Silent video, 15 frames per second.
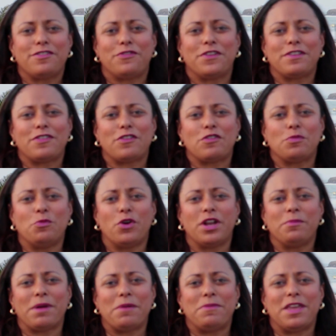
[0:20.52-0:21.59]
his visit this
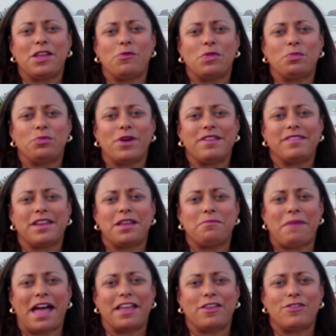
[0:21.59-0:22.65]
morning by meeting with President
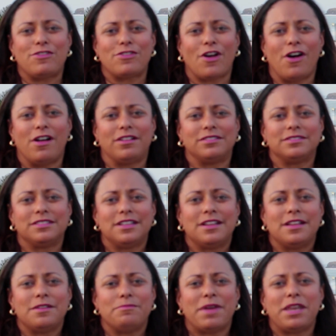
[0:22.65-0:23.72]
Macky Sall.
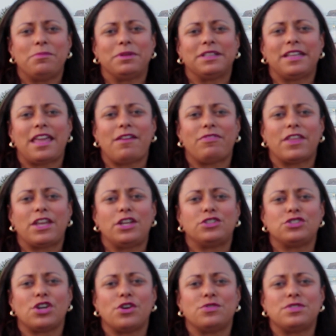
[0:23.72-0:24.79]
Many believe that he
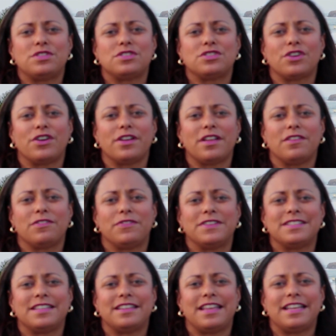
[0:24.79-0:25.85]
chose to start his
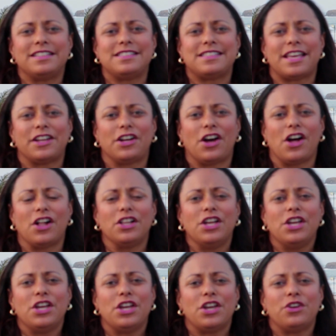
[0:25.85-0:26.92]
visit in Senegal
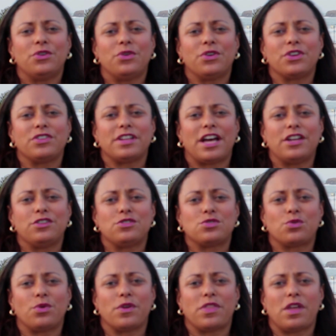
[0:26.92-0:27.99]
in order to
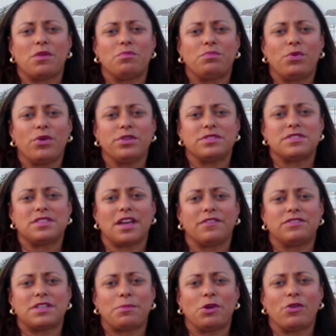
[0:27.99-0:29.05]
underscore the importance
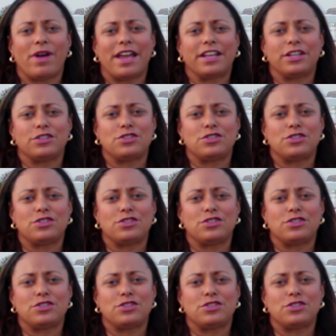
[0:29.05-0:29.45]
of democratic